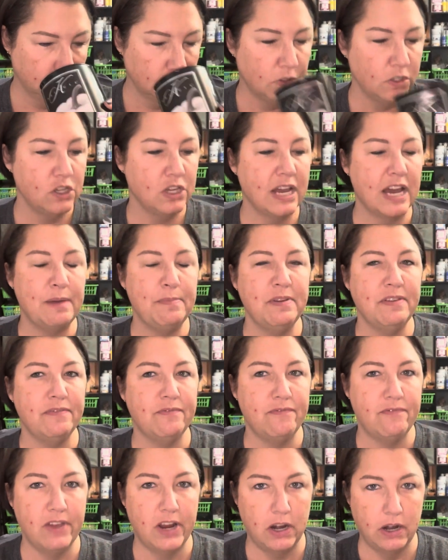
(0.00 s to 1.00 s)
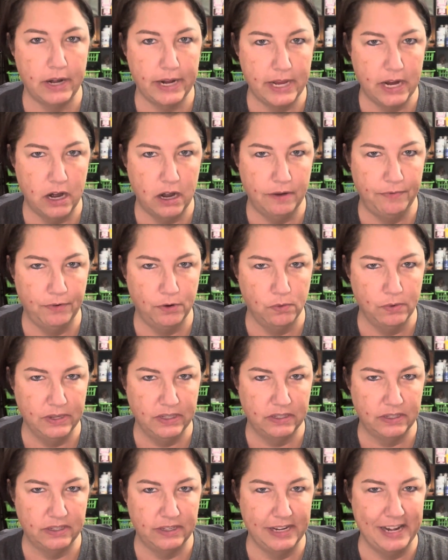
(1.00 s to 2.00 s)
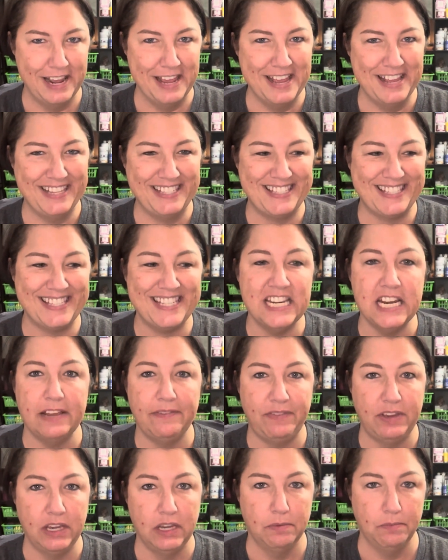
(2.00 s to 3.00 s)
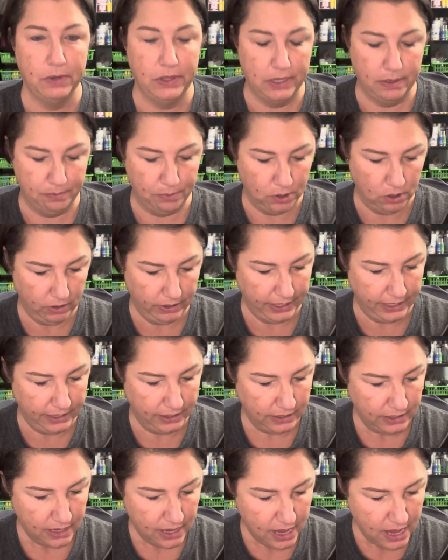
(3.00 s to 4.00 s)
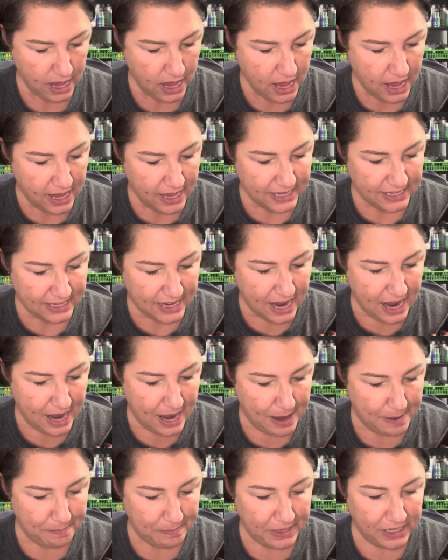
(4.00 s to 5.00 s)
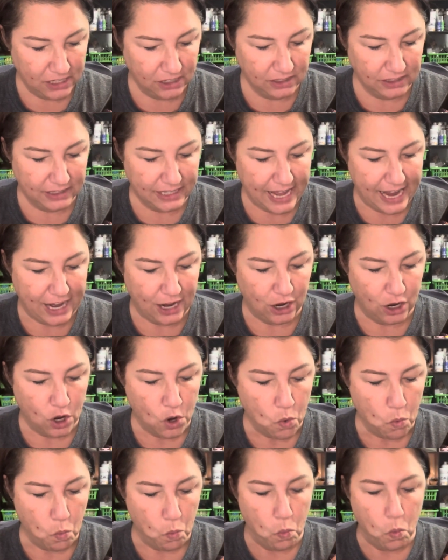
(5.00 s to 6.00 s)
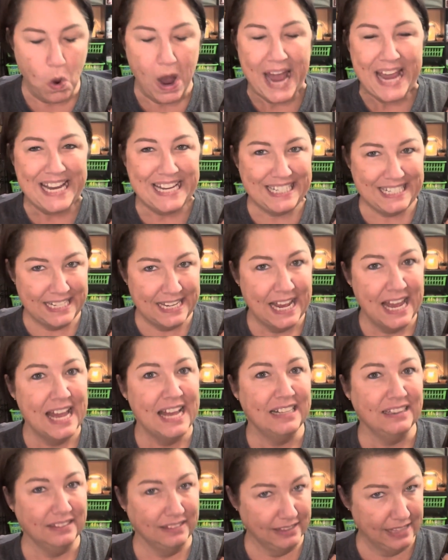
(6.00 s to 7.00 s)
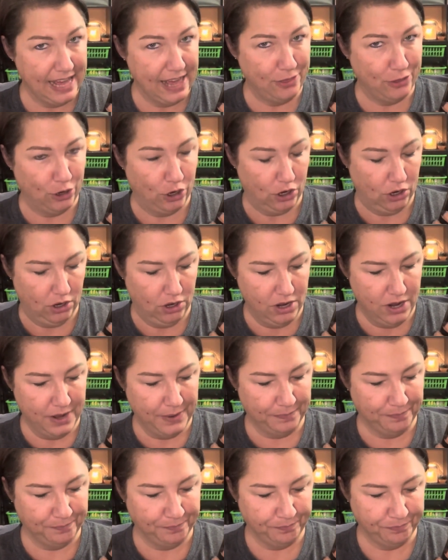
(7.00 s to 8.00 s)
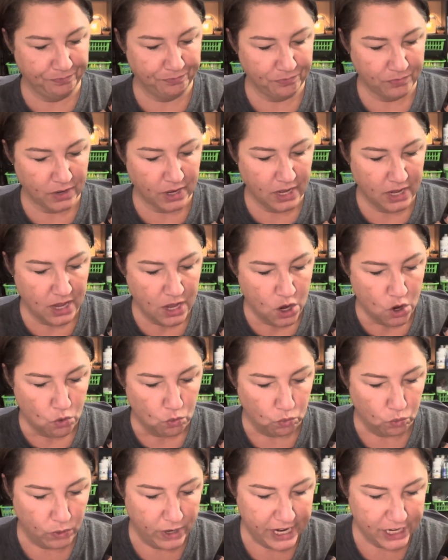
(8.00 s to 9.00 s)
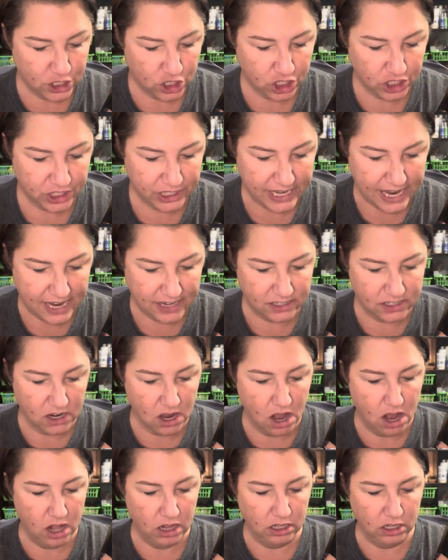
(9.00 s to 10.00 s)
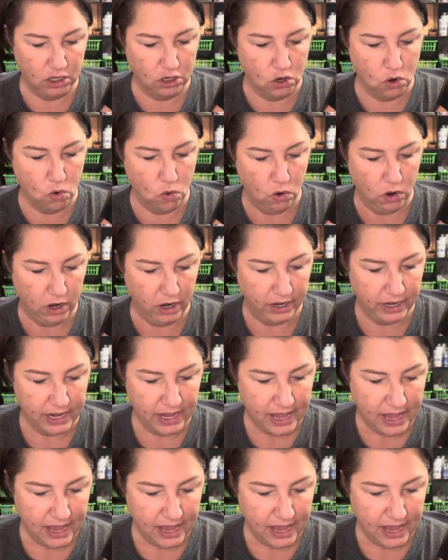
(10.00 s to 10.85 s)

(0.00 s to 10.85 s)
You got to be very careful when sniffing them when they're broken. Middle layer, white leather, rich santal accord,